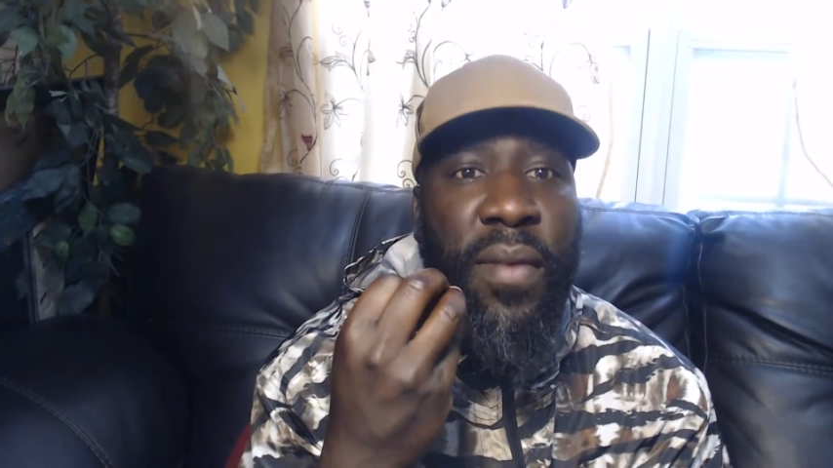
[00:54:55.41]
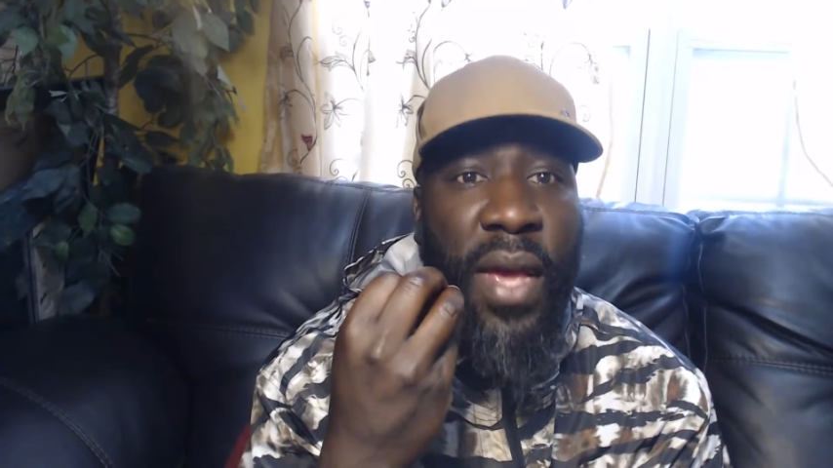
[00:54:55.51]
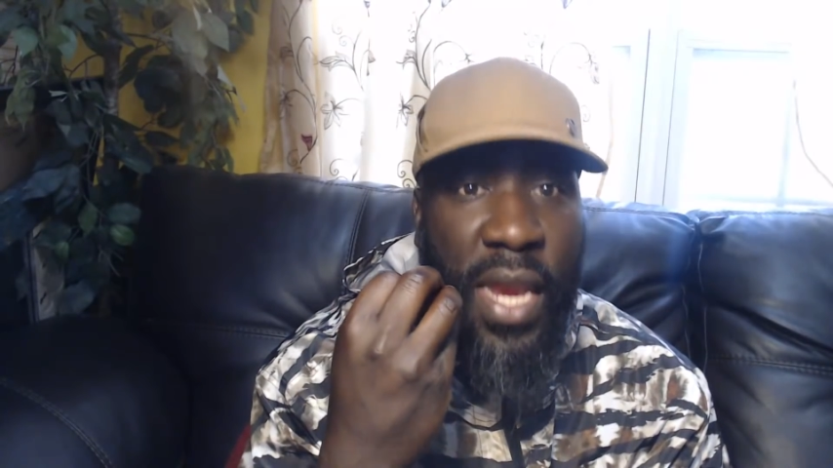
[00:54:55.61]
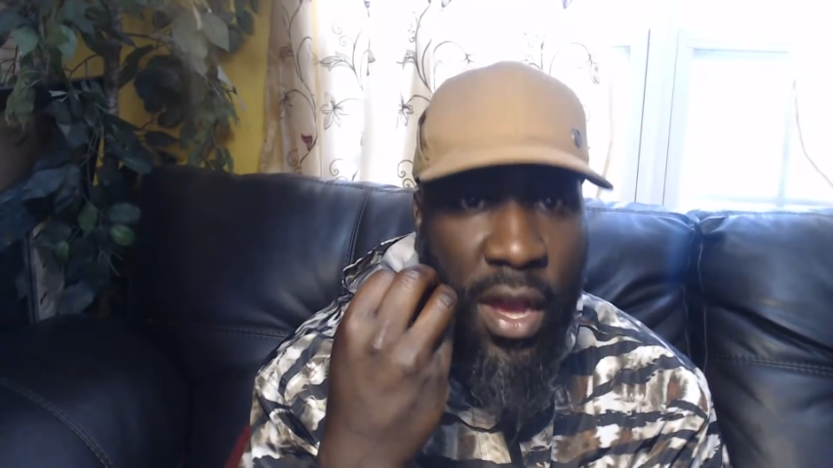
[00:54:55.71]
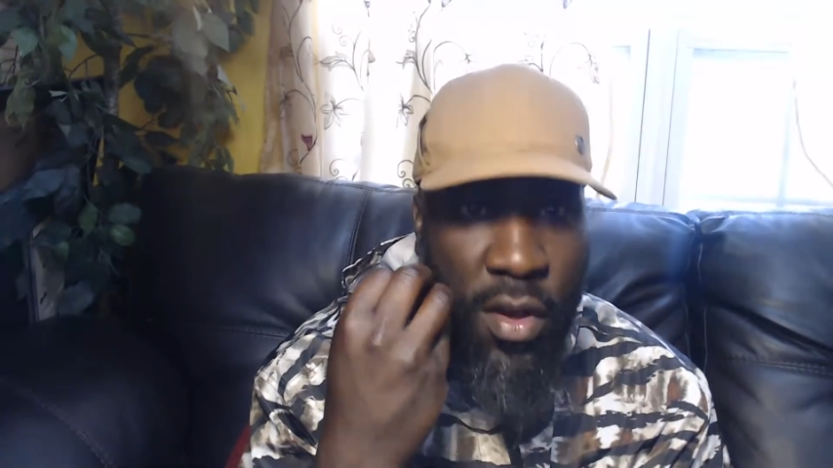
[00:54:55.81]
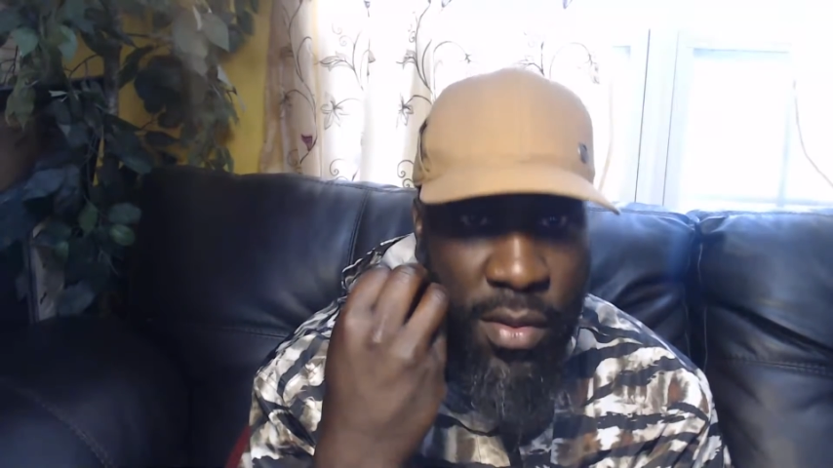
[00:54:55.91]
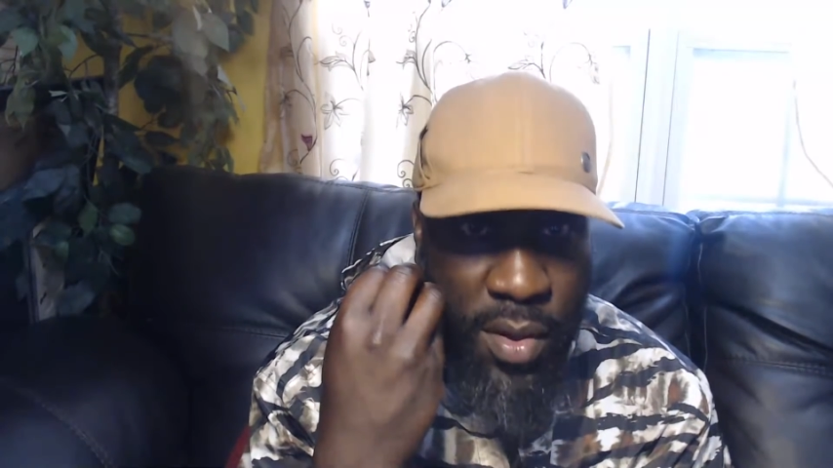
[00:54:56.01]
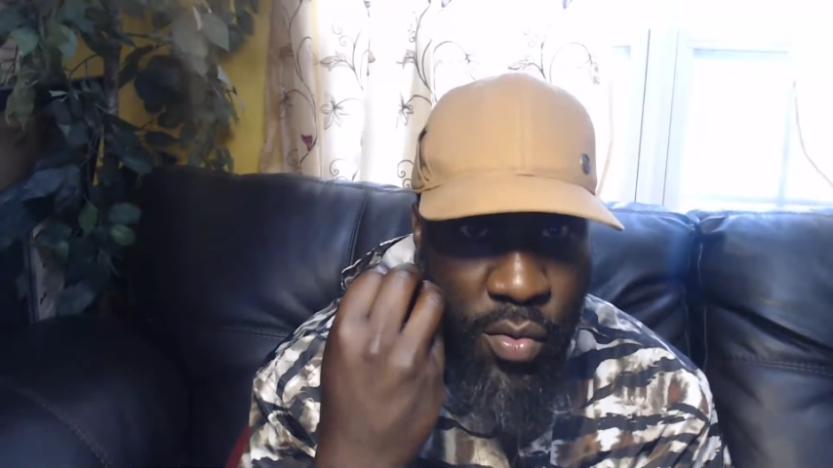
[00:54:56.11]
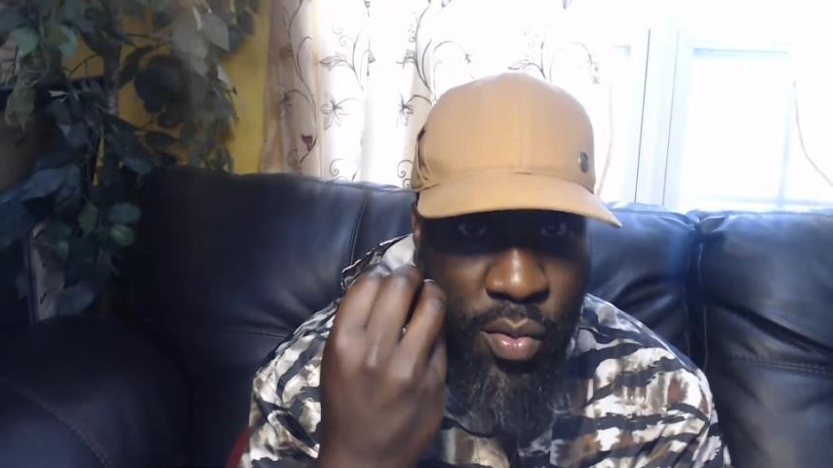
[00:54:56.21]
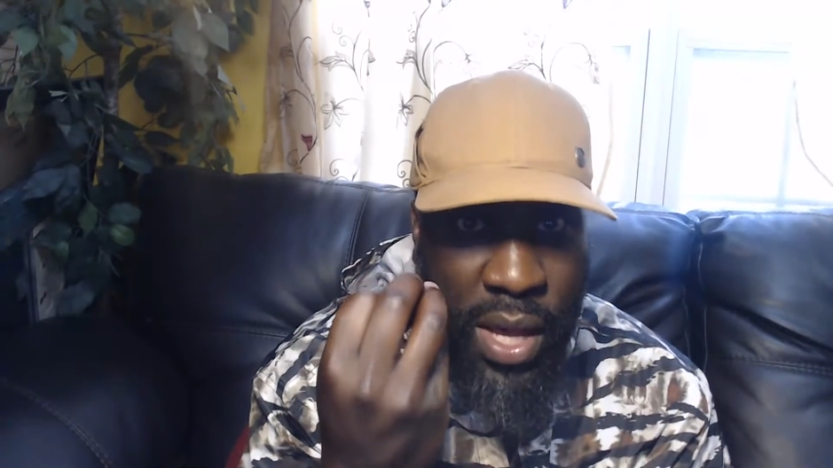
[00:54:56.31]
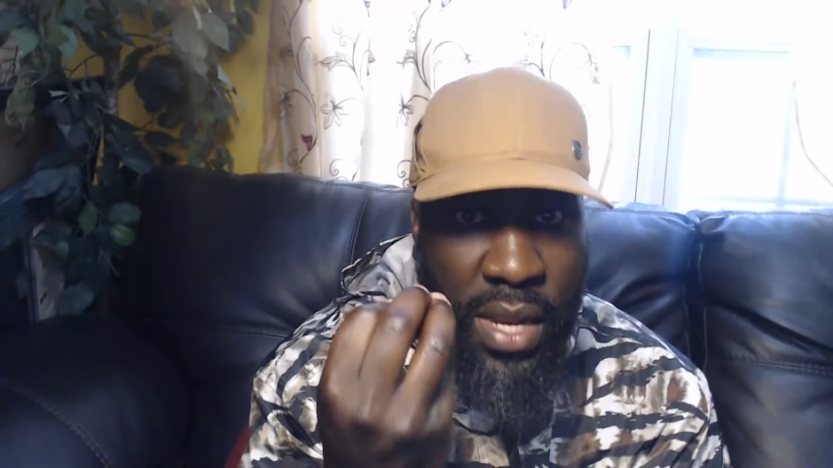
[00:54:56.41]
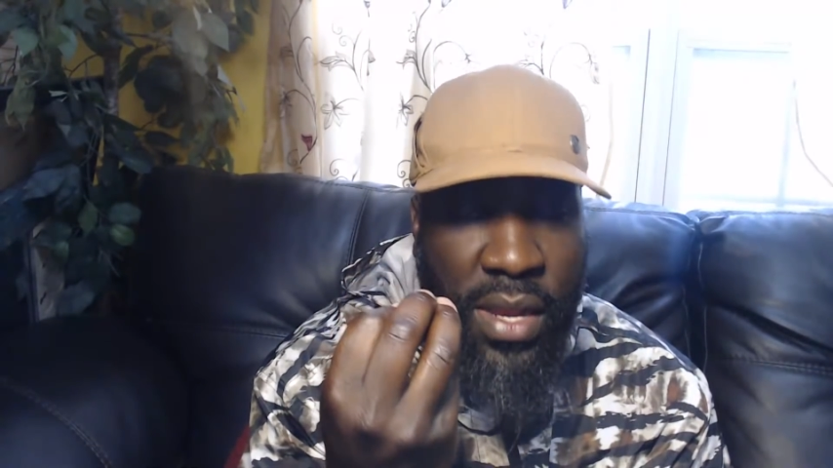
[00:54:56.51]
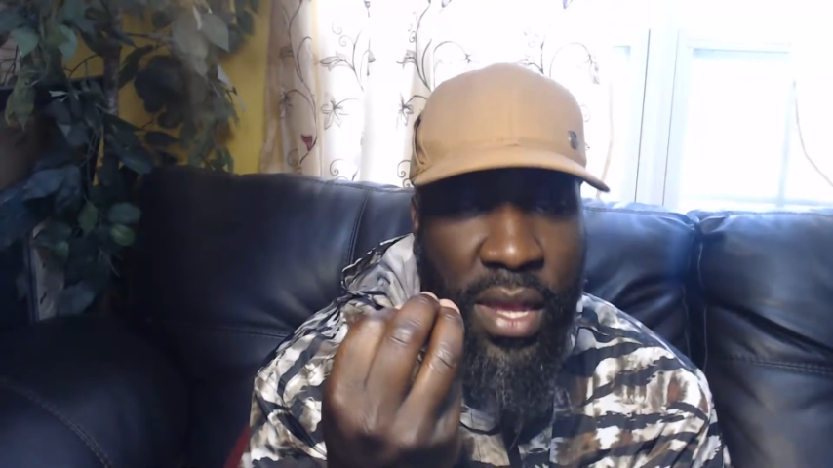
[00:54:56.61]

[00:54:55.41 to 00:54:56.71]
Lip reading: and they're going to be waiting